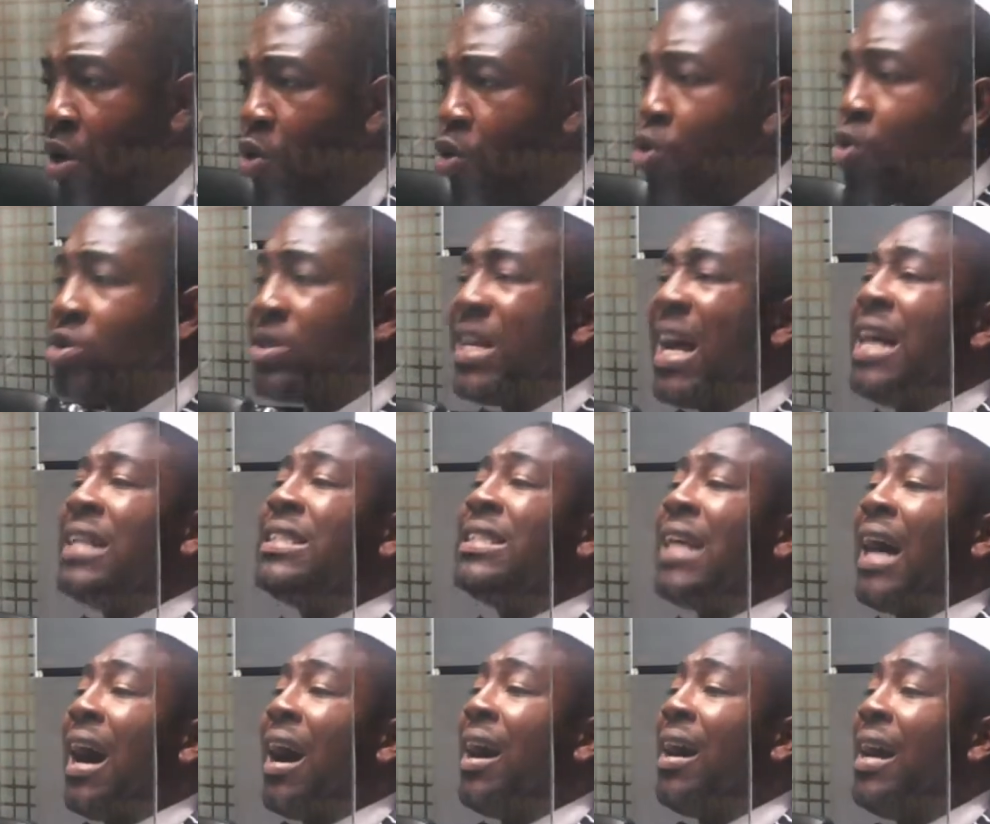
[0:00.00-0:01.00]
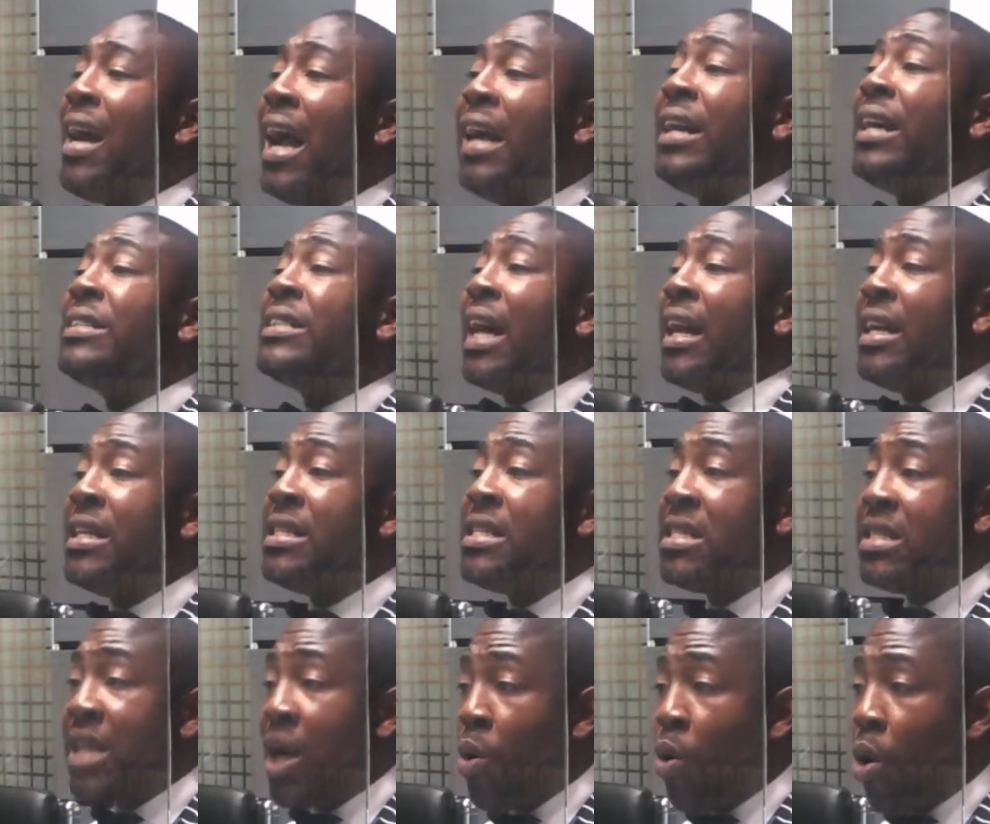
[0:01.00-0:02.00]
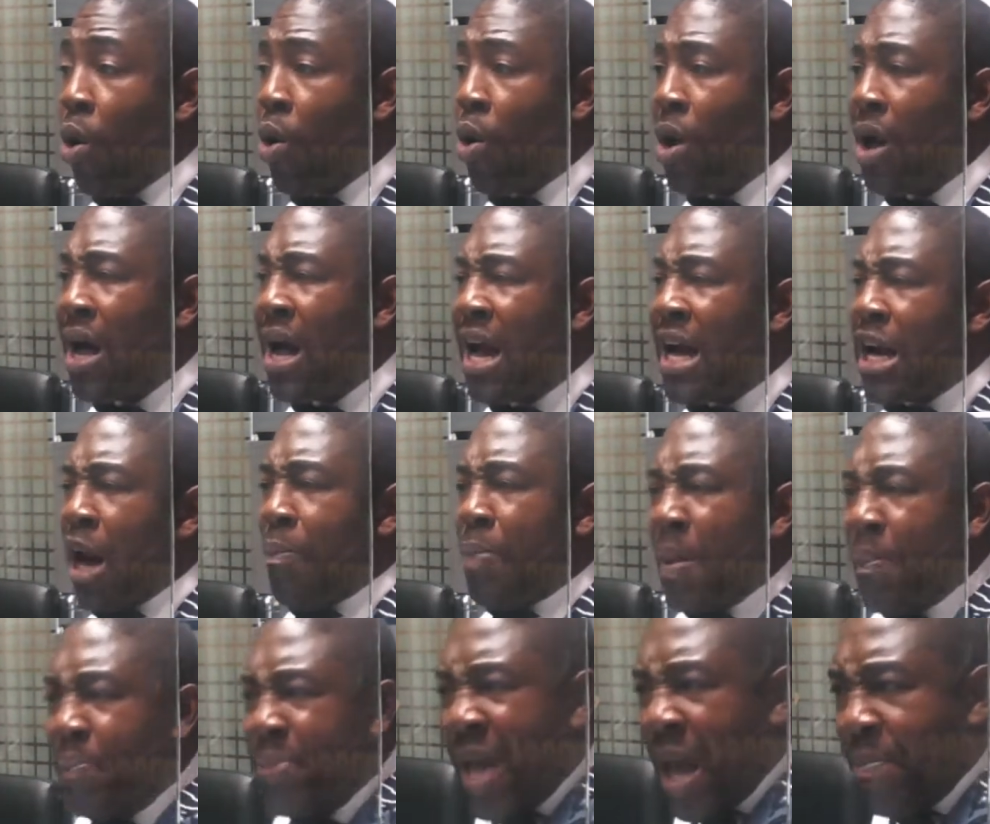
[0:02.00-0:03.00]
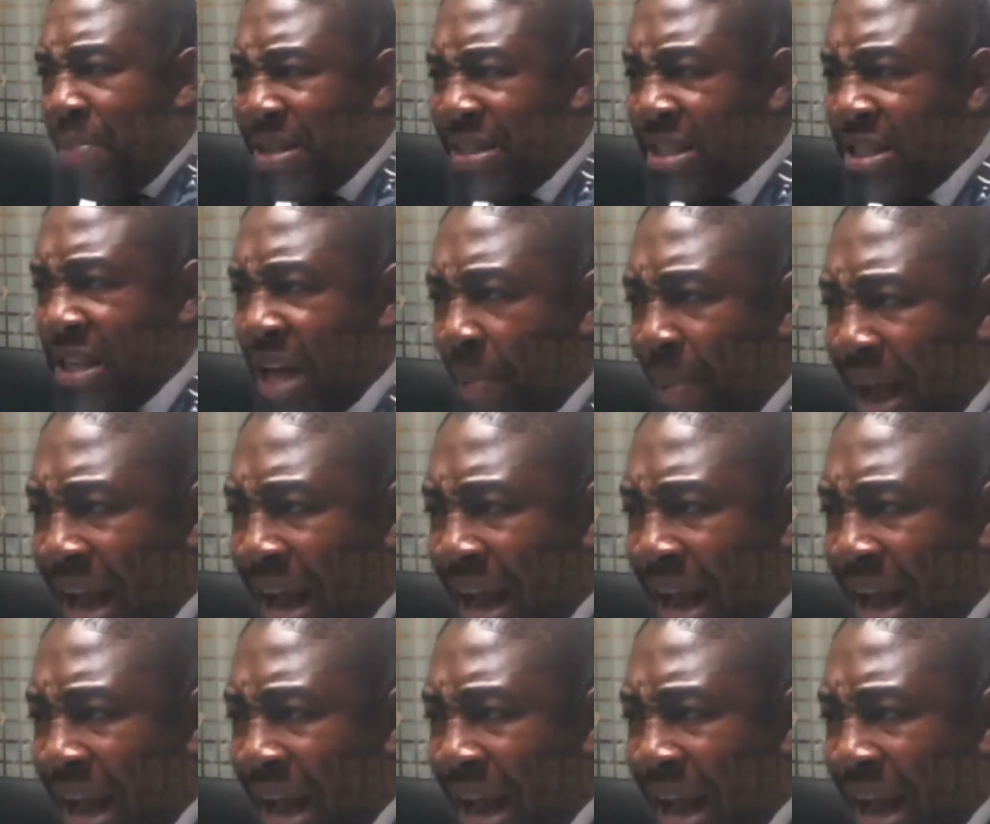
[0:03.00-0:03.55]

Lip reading: who say a cha, any challenges in the war. Now be a best in your